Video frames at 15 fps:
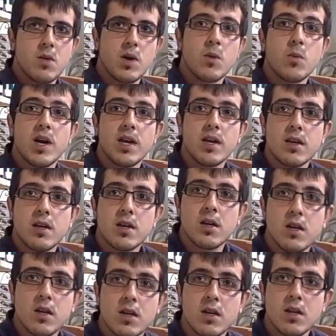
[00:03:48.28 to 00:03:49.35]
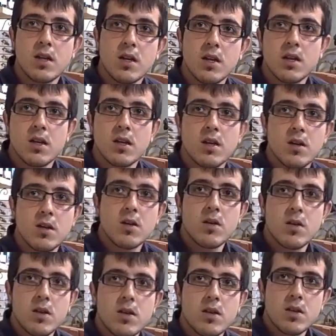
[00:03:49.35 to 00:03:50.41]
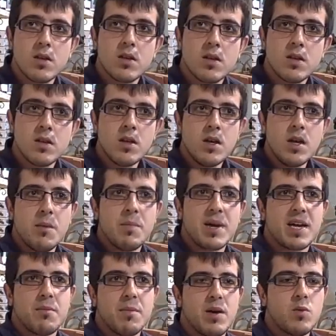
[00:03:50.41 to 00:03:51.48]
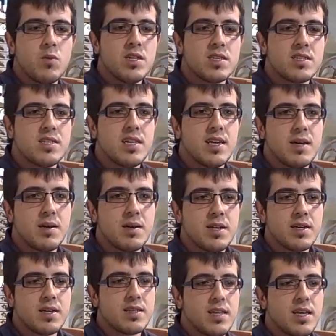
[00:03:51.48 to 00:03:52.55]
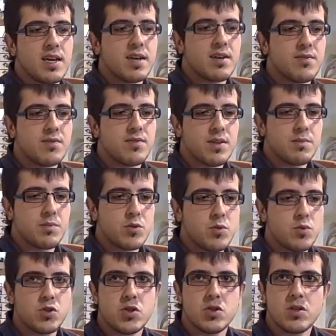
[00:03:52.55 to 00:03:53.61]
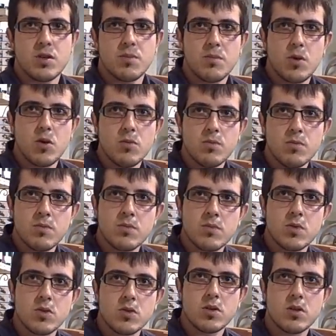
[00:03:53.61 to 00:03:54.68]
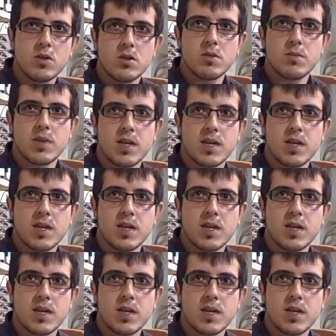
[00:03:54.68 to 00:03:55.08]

Exactly. Why? What does the Macabeo give to the cava? Macabeo is the, the half of the production, the volume. Uh, it